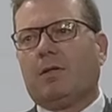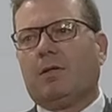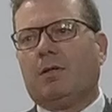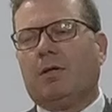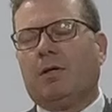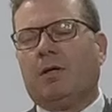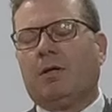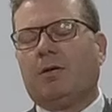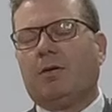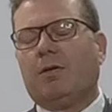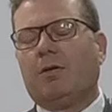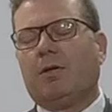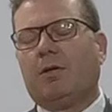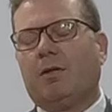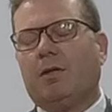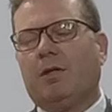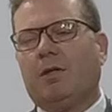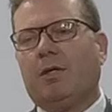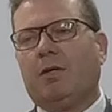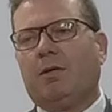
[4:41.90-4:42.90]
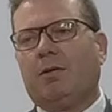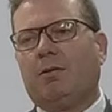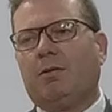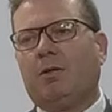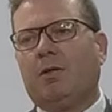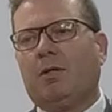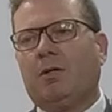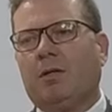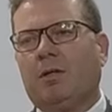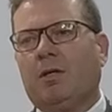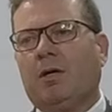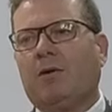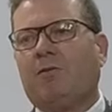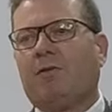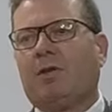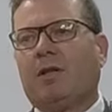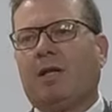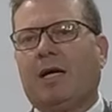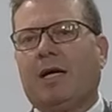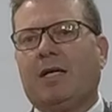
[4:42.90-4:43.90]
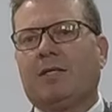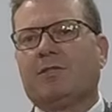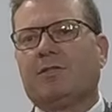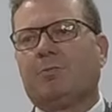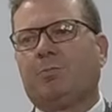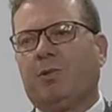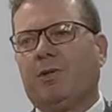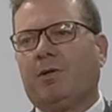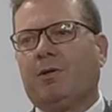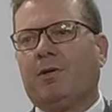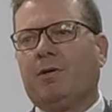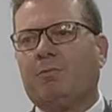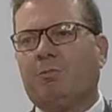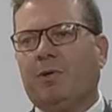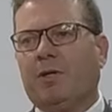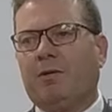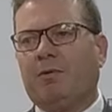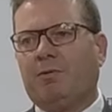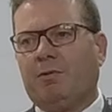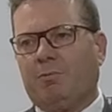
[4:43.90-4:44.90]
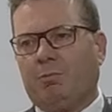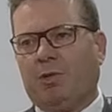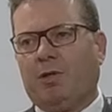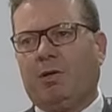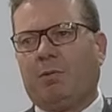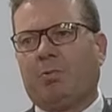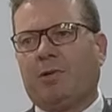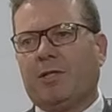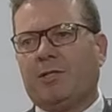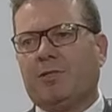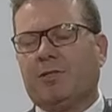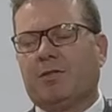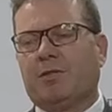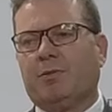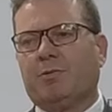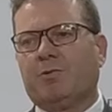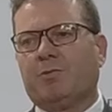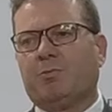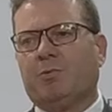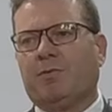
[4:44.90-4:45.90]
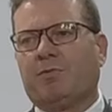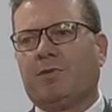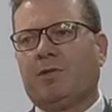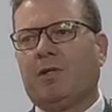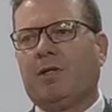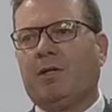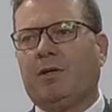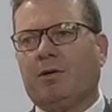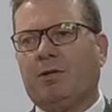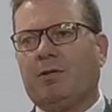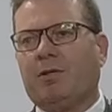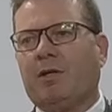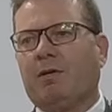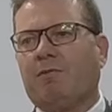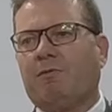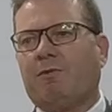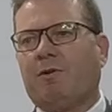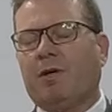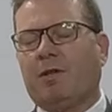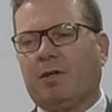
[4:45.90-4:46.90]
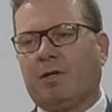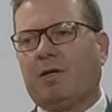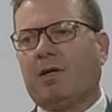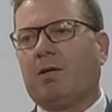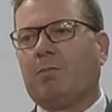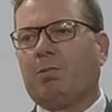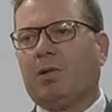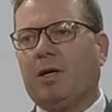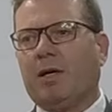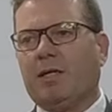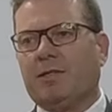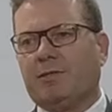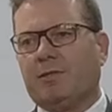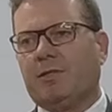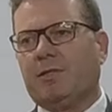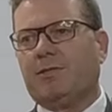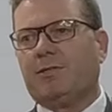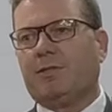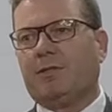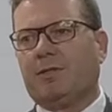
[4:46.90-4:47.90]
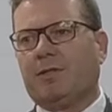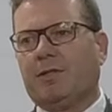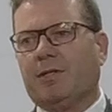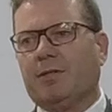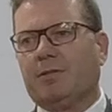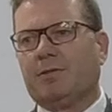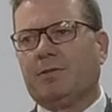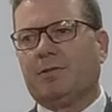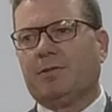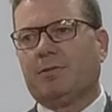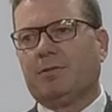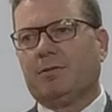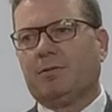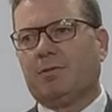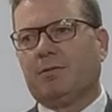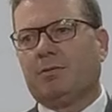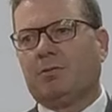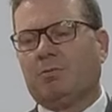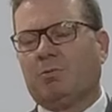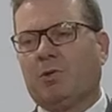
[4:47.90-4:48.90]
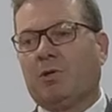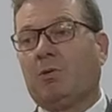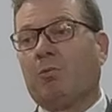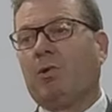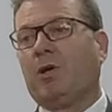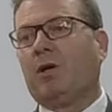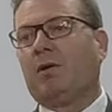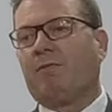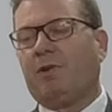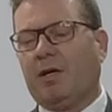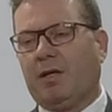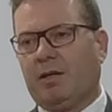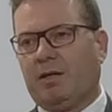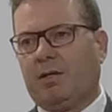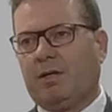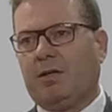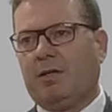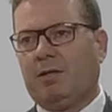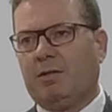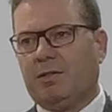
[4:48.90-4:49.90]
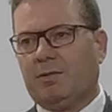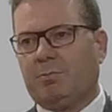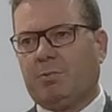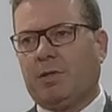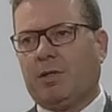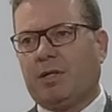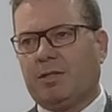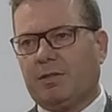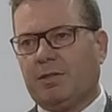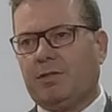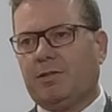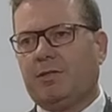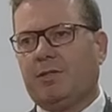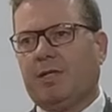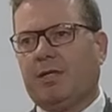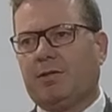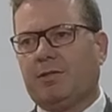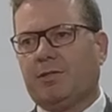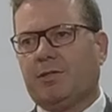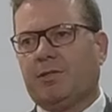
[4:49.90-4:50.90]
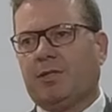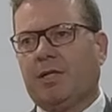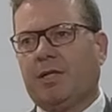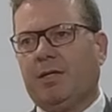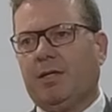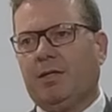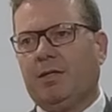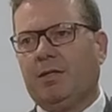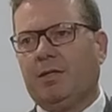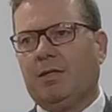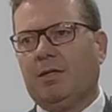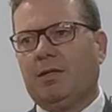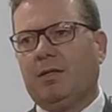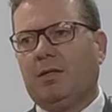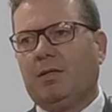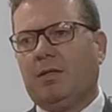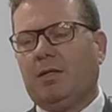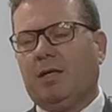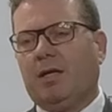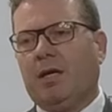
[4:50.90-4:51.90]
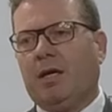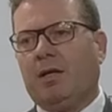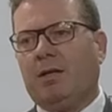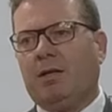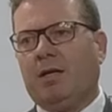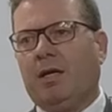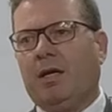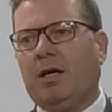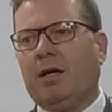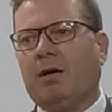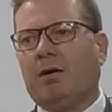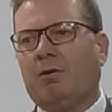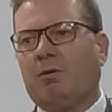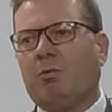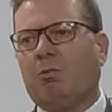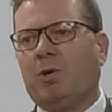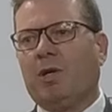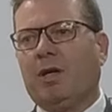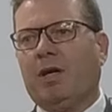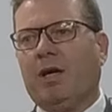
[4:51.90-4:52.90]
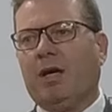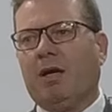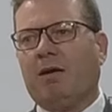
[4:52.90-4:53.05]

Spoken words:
Yeah. Over the last period with Operation Eclipse, we've clearly identified the key players in these syndicates. We're aware of how they're getting this product into South Australia, and now we've